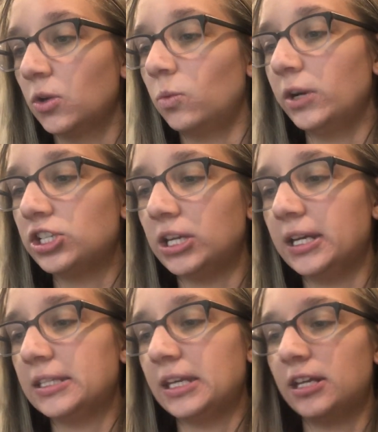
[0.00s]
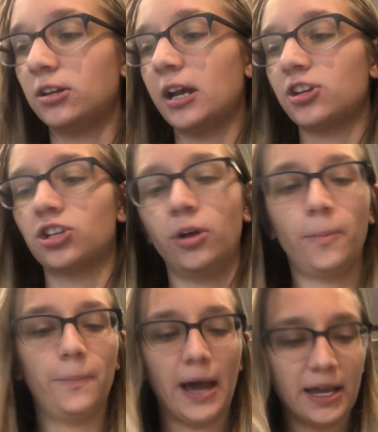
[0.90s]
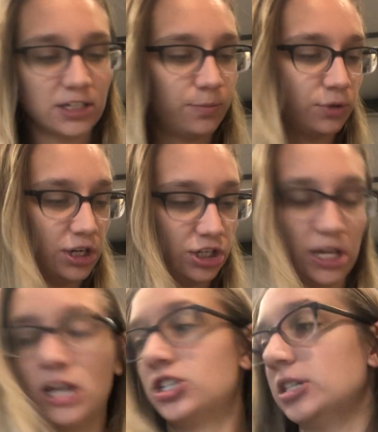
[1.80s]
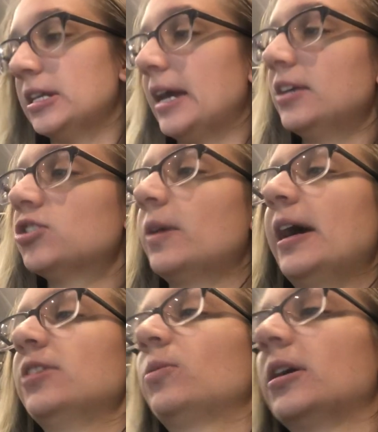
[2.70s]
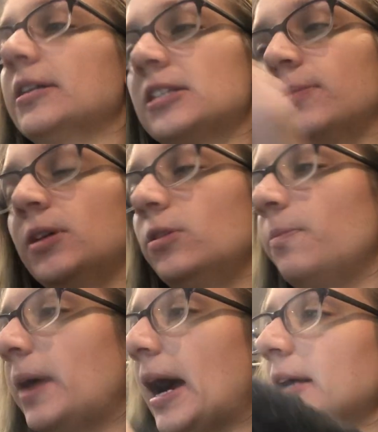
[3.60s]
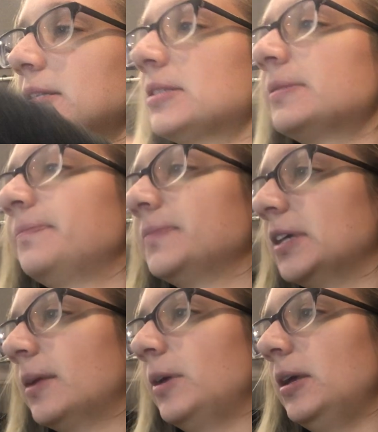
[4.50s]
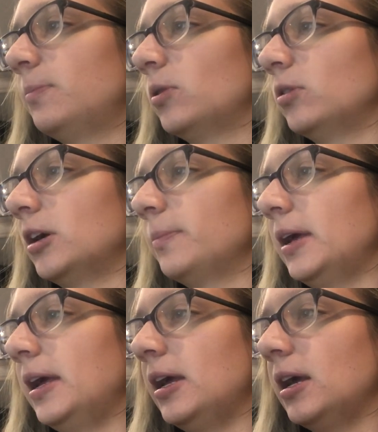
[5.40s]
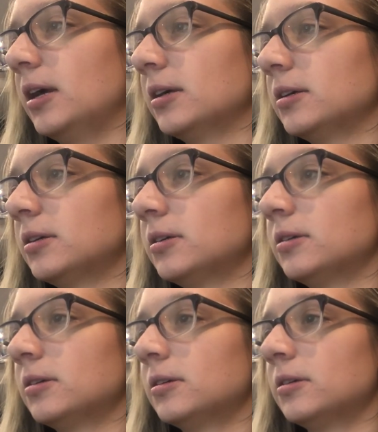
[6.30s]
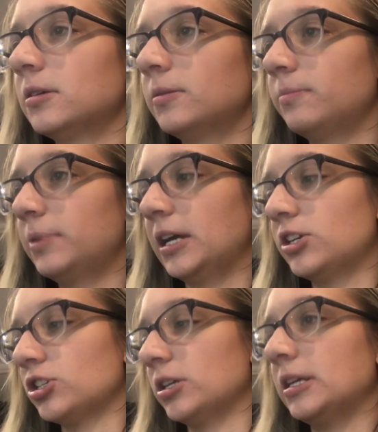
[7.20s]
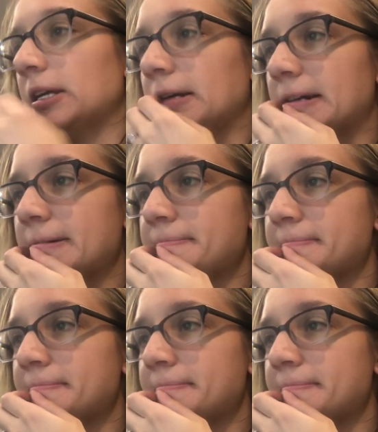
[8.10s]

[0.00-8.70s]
which is International Bat Appreciation Day. So I had to work on something with bats. And let me pull up a picture here.